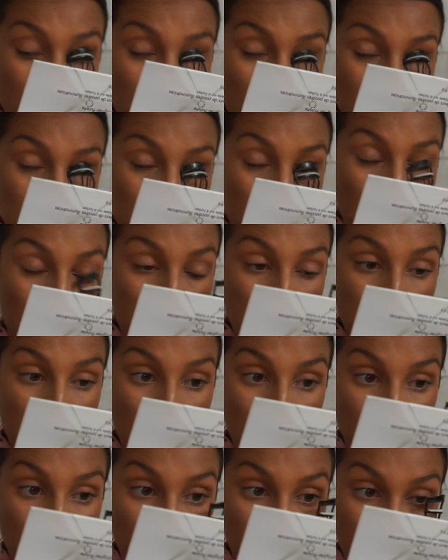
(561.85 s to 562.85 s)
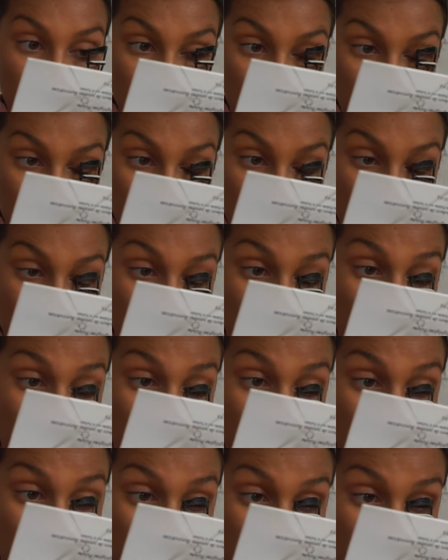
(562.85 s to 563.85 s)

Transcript: Some days I don't even wear